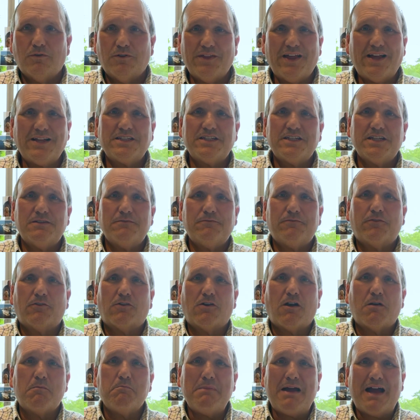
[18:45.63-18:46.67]
that's it for
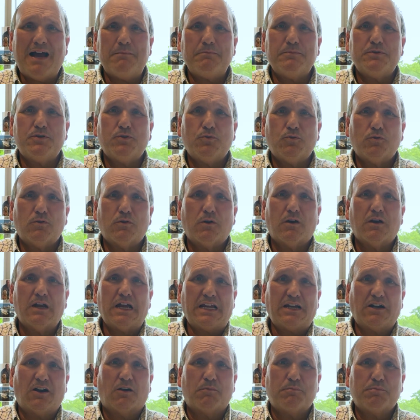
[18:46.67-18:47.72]
our map tour
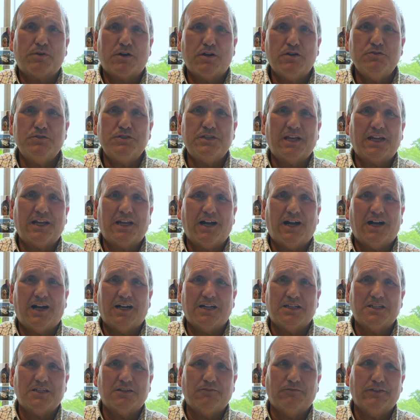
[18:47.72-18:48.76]
and our pros and
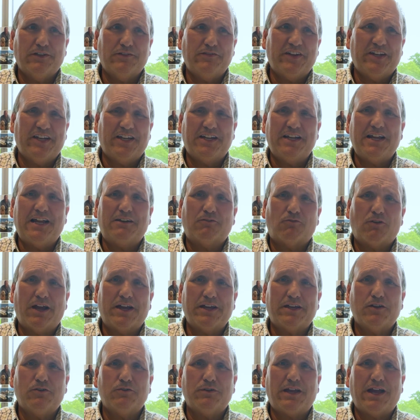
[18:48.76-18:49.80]
cons of living in
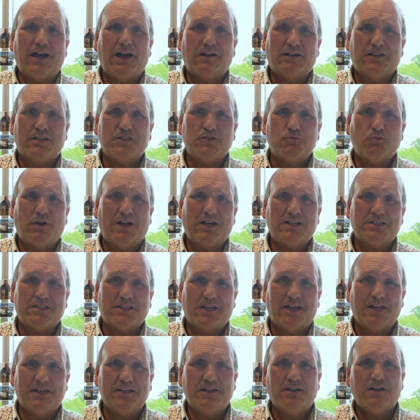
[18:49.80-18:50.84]
Henrico County's West
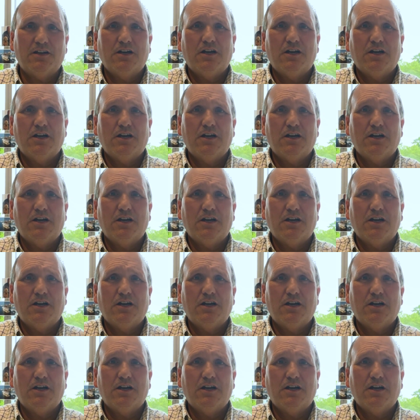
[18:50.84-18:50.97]
End.